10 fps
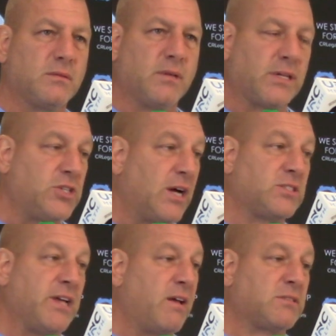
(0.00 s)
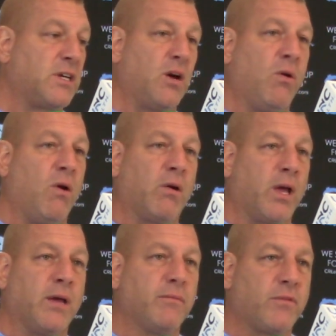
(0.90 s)
Like, Josh Downs can go all
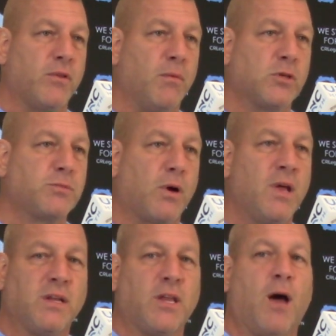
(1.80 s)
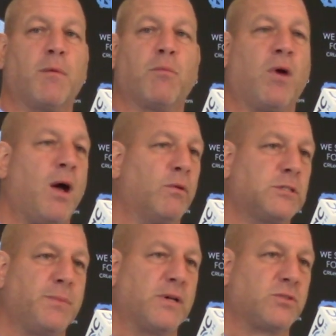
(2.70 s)
game for the most part. De'Ami Brown was
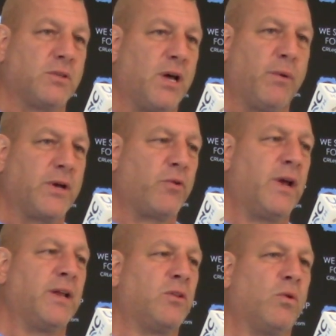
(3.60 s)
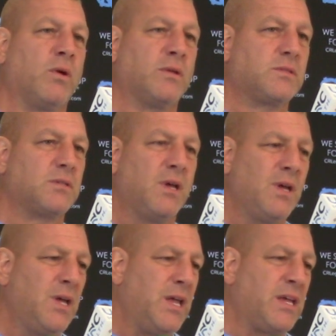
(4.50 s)
special that way. Great endurance.
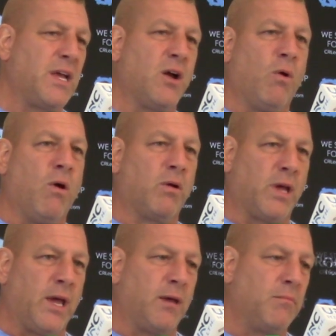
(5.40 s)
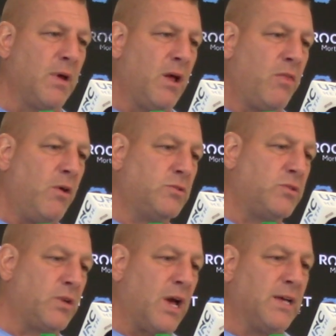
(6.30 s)
He could go all game. Those
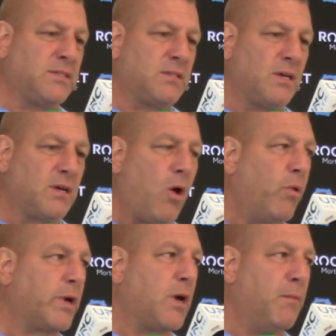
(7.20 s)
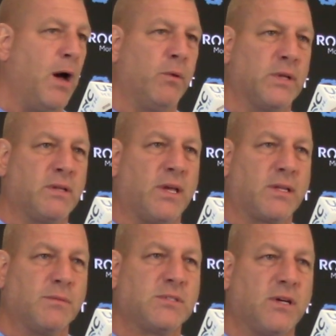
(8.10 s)
two guys only come out when they take
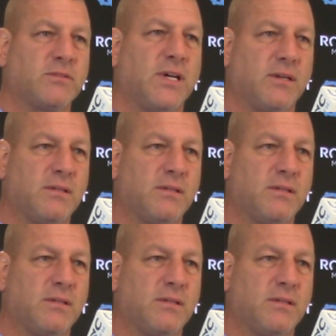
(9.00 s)
themselves out,